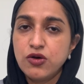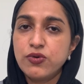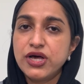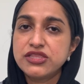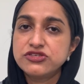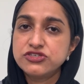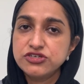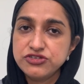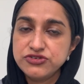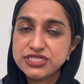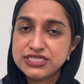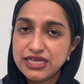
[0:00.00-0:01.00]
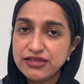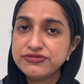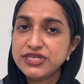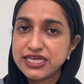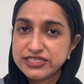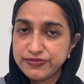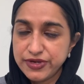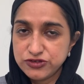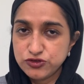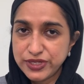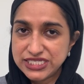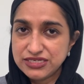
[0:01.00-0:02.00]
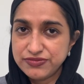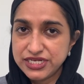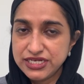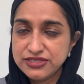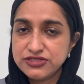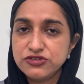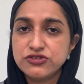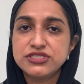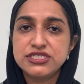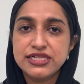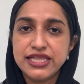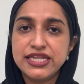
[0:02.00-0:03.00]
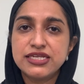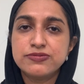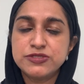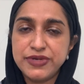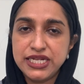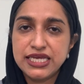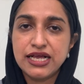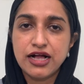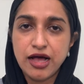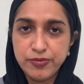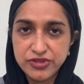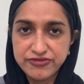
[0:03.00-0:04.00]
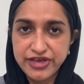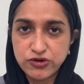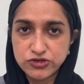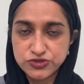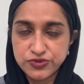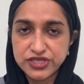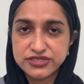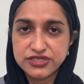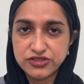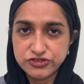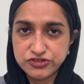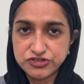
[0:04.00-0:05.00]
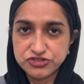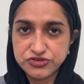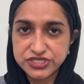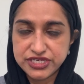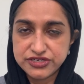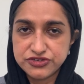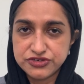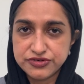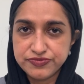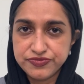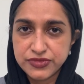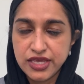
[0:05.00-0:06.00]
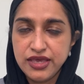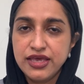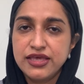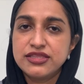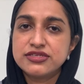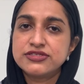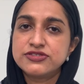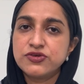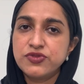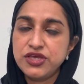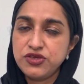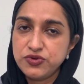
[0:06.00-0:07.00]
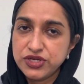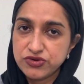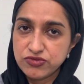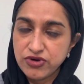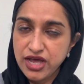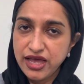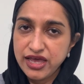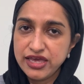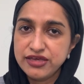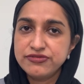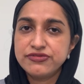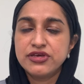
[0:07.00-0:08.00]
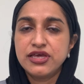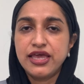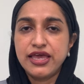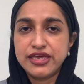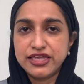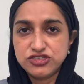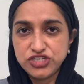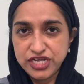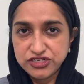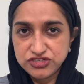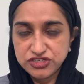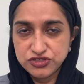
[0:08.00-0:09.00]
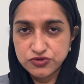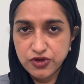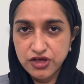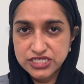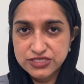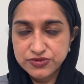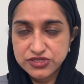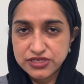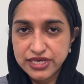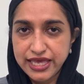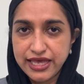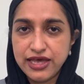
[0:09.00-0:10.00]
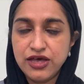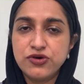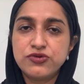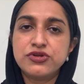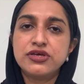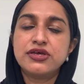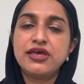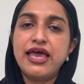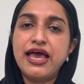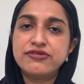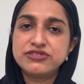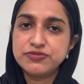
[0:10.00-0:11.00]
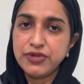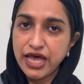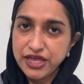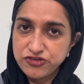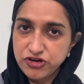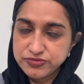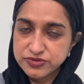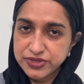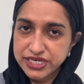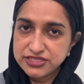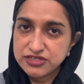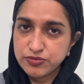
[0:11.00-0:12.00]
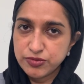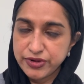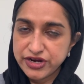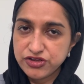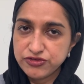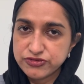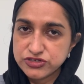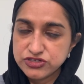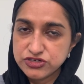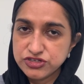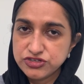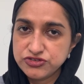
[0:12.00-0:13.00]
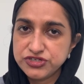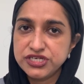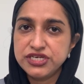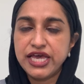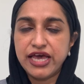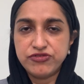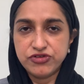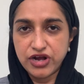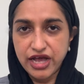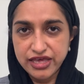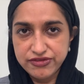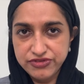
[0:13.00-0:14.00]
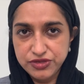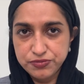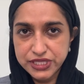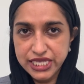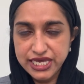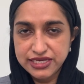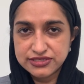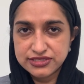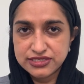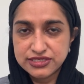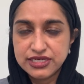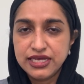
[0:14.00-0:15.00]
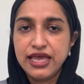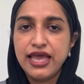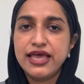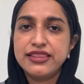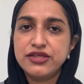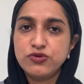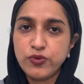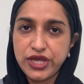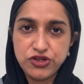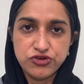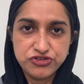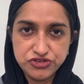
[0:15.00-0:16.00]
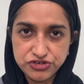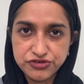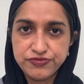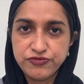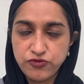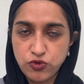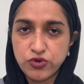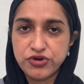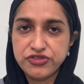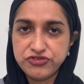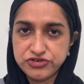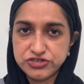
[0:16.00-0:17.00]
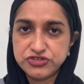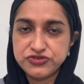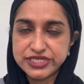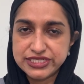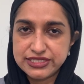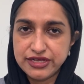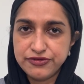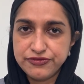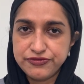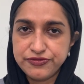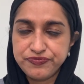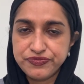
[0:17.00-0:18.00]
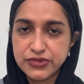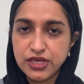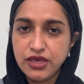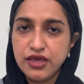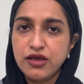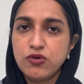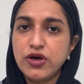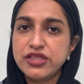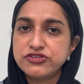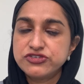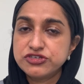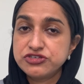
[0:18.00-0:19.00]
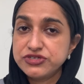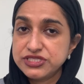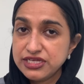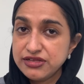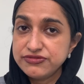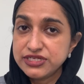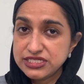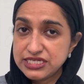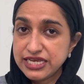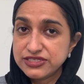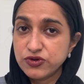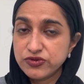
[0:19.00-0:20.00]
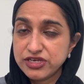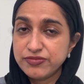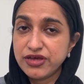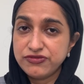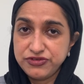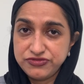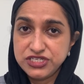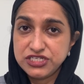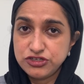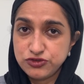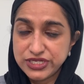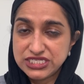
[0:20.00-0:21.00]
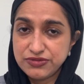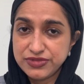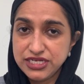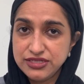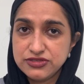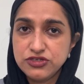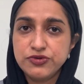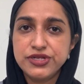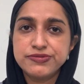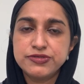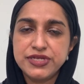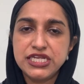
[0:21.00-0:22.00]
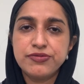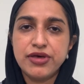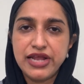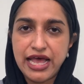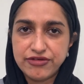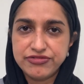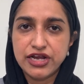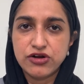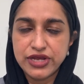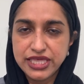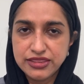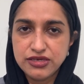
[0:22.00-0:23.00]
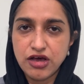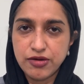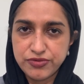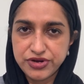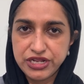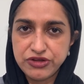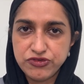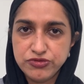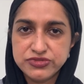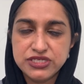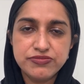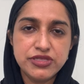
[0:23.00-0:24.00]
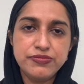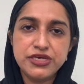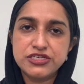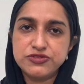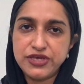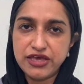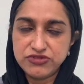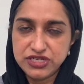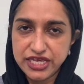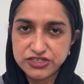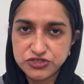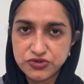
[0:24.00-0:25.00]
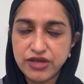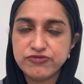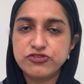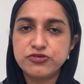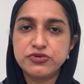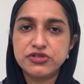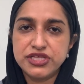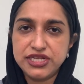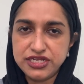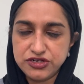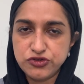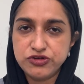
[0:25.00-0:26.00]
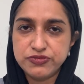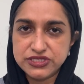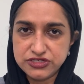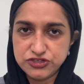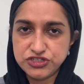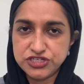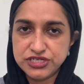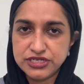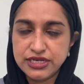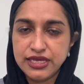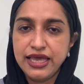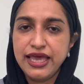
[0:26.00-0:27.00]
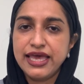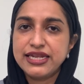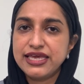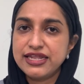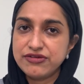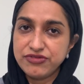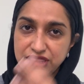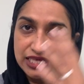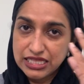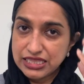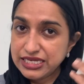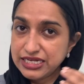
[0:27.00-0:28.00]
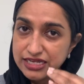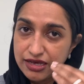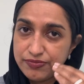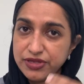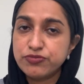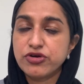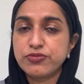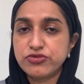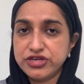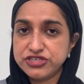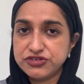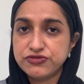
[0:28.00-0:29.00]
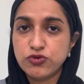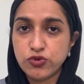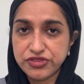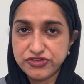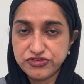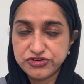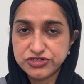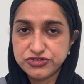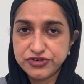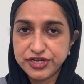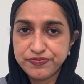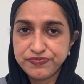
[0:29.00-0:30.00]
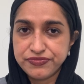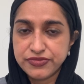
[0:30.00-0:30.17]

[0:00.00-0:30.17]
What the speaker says: While the surgery itself takes about 20 minutes, you'll still end up spending a couple of hours with us in the surgery center. This is so that you can arrive, get changed into a hospital gown, have some eye drops placed to prepare you for surgery, have your IV placed, and then wait your turn for the surgery itself. While the surgery itself takes only about 15 to 20 minutes, you end up spending about half an hour in the operating room simply because we have to get you comfortable and in good position and get everything cleaned up in preparation for the surgery.